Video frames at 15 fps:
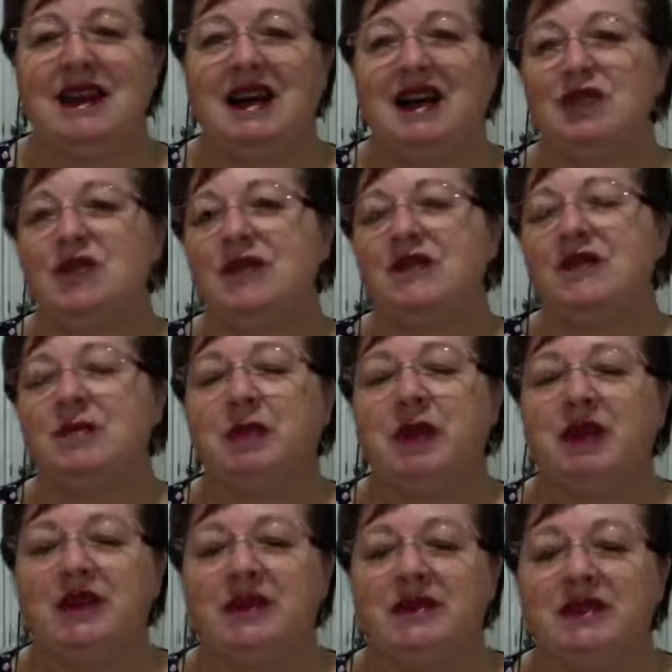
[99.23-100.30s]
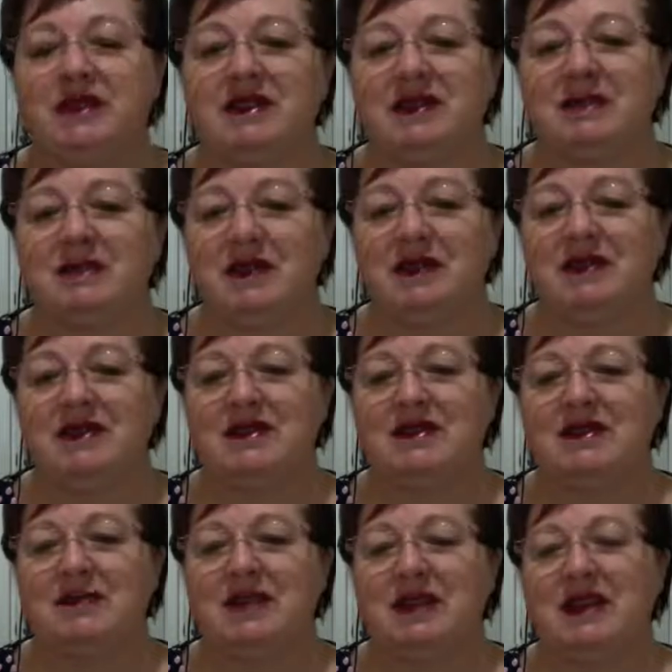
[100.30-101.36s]
are driven by the
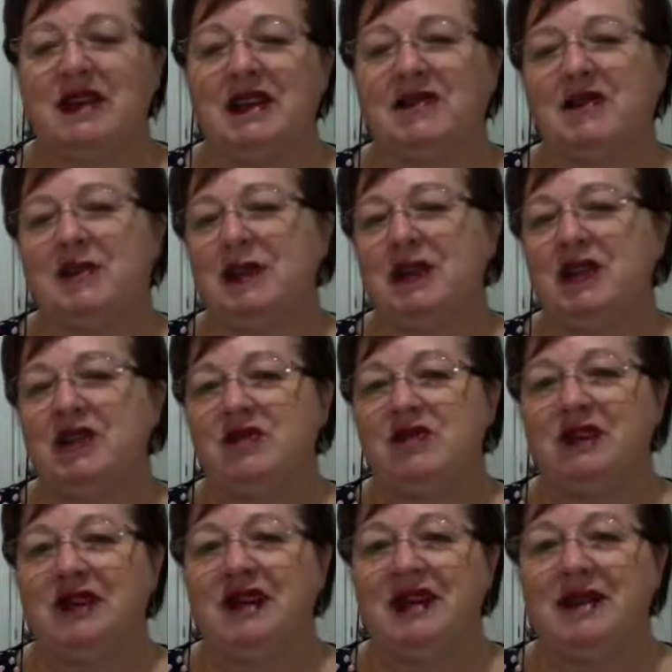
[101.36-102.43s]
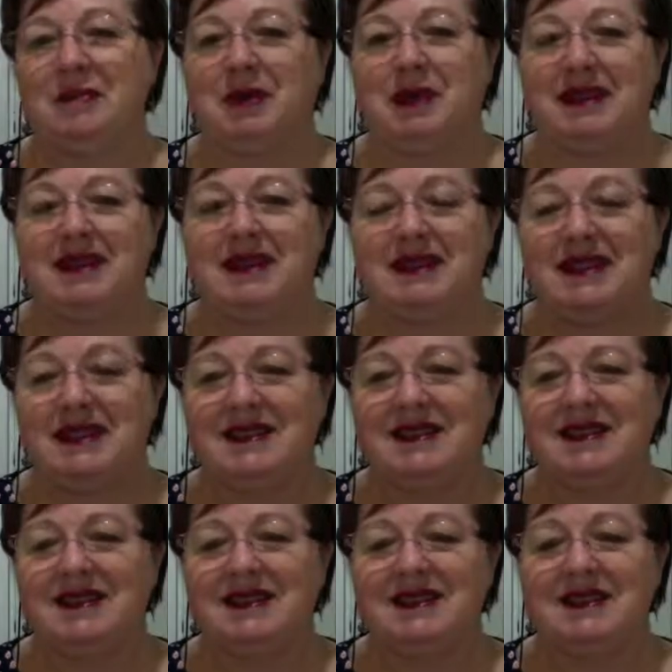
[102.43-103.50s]
responses by information relayed by our
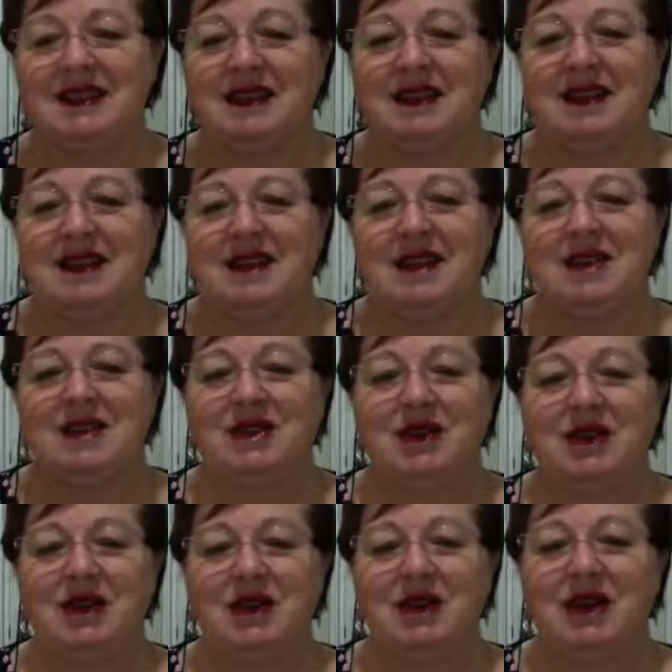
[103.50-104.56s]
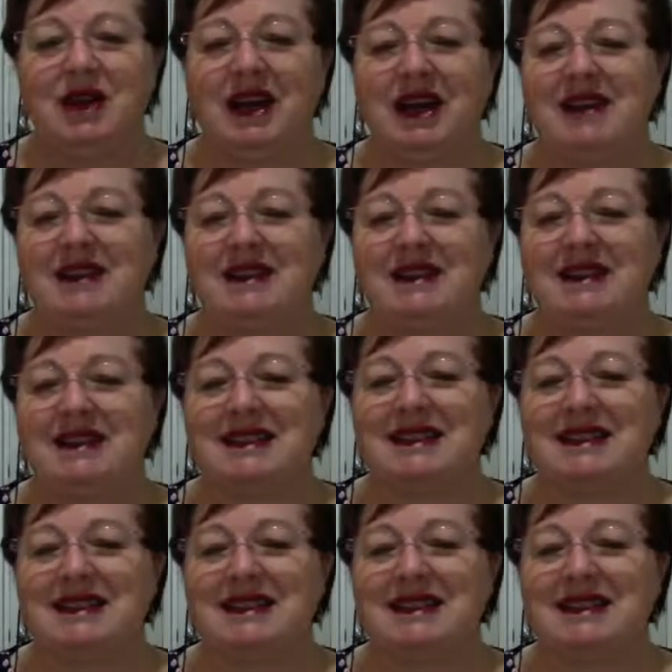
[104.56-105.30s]
senses. So our